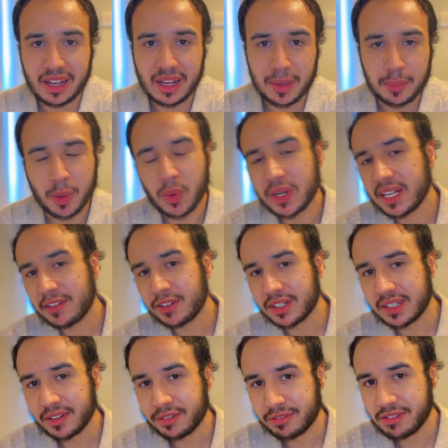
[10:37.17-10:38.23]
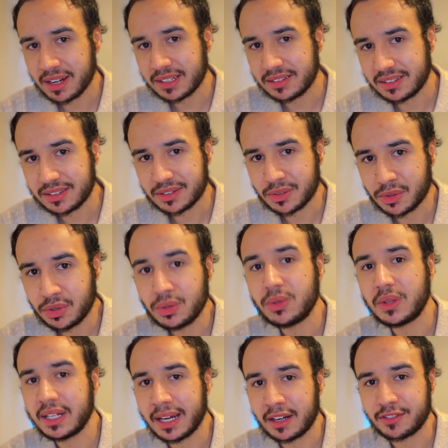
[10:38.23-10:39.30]
But we never give thanks to
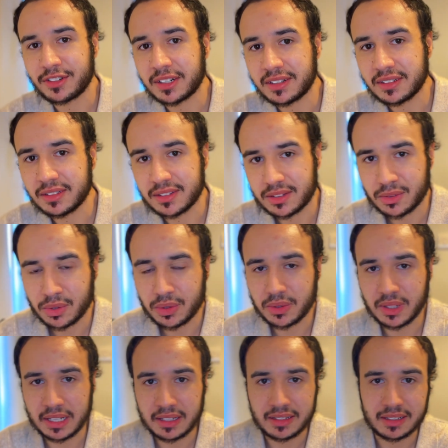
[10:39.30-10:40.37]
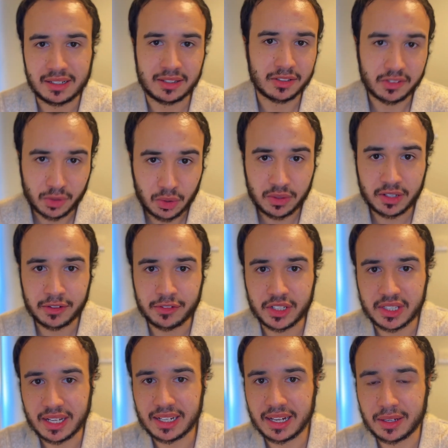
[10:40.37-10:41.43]
the Africans, to the Indians, to the
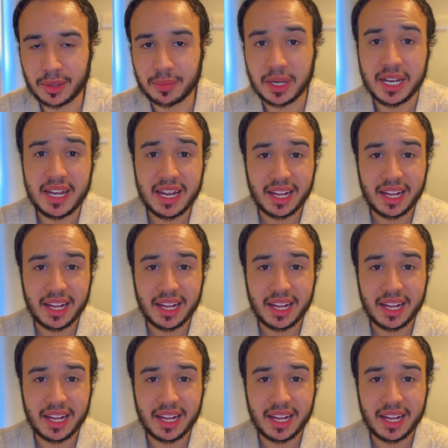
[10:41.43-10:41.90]
others that helped.